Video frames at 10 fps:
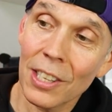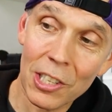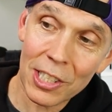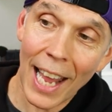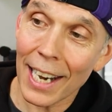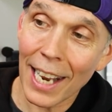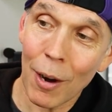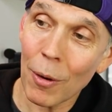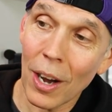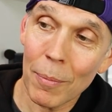the
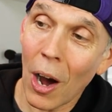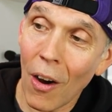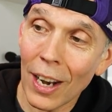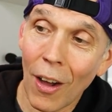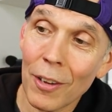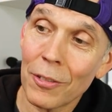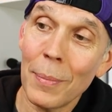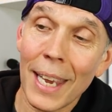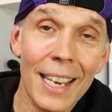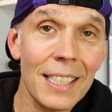standout um, highlight for
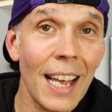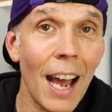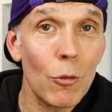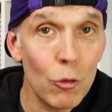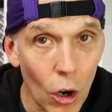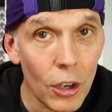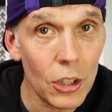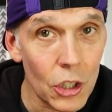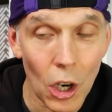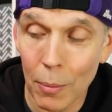me is that
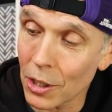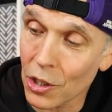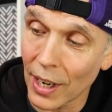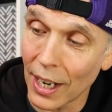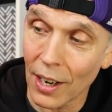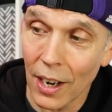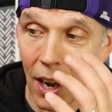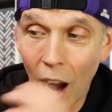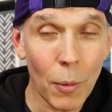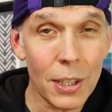rocker geometry. And
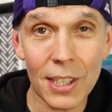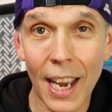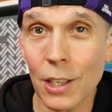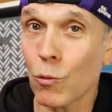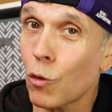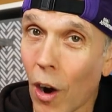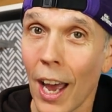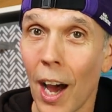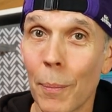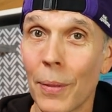I would say it's
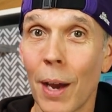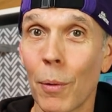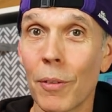right up there